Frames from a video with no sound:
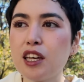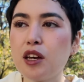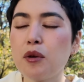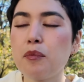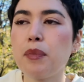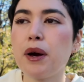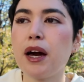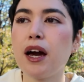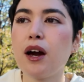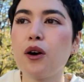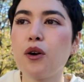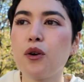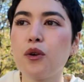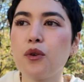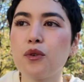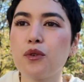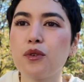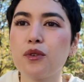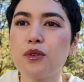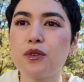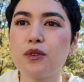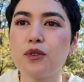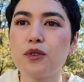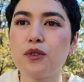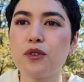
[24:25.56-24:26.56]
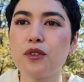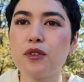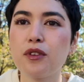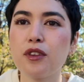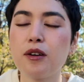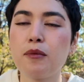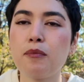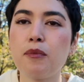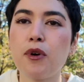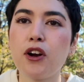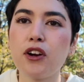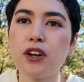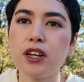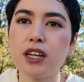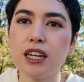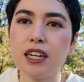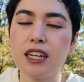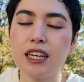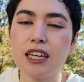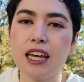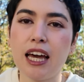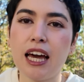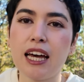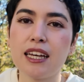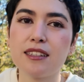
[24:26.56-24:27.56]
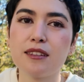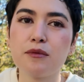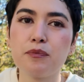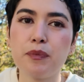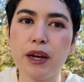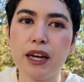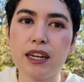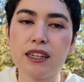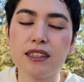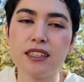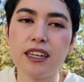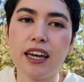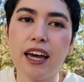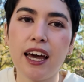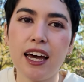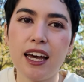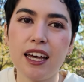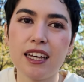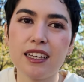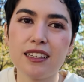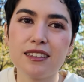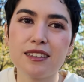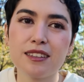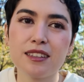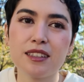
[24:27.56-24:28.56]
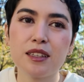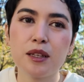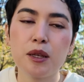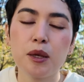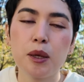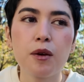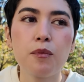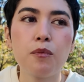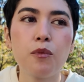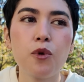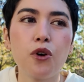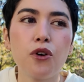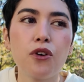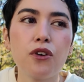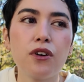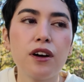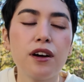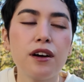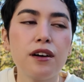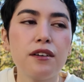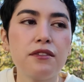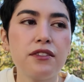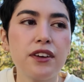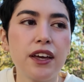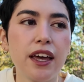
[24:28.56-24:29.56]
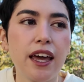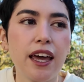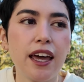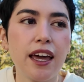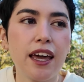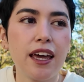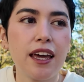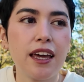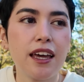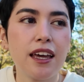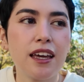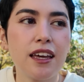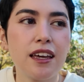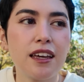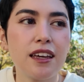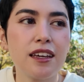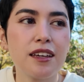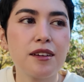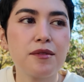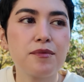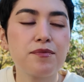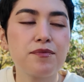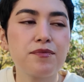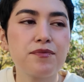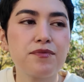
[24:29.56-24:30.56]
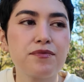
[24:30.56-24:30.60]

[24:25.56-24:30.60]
about the marketing aspect as more of a